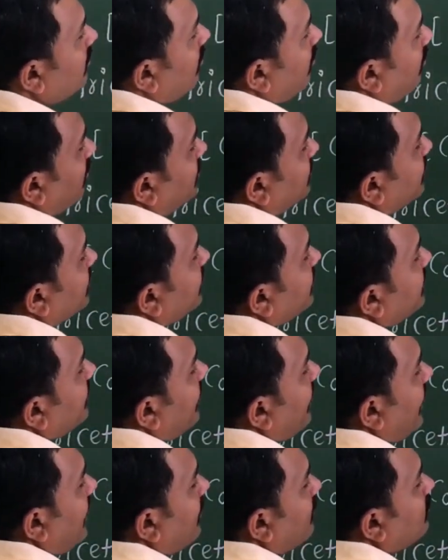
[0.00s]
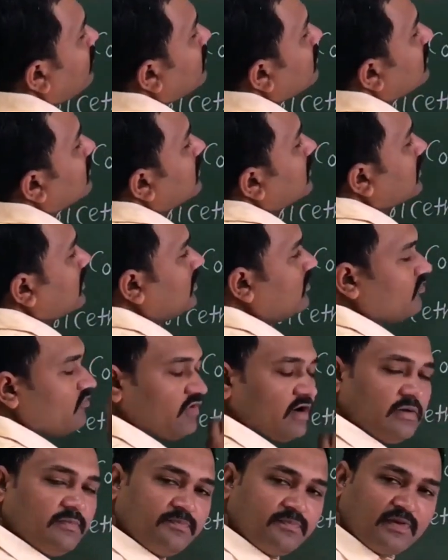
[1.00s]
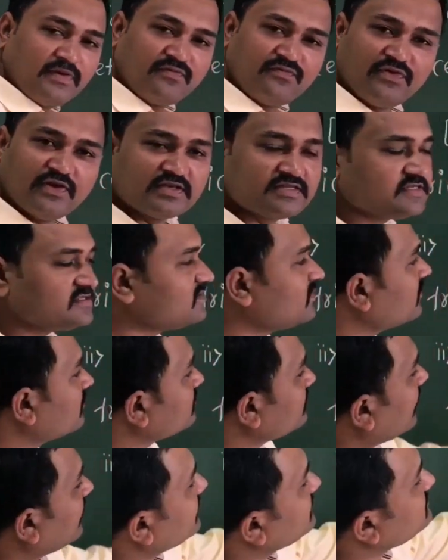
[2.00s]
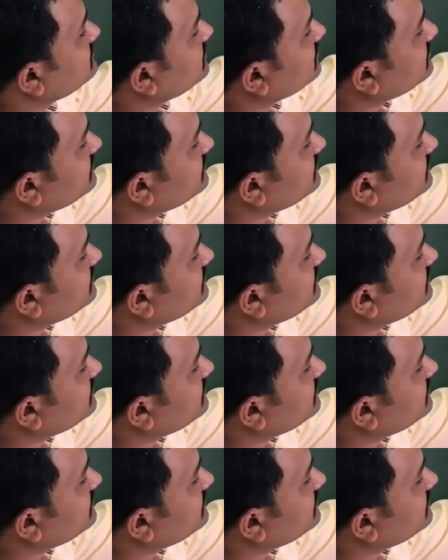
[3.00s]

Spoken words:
already have a 1 prefix, that is the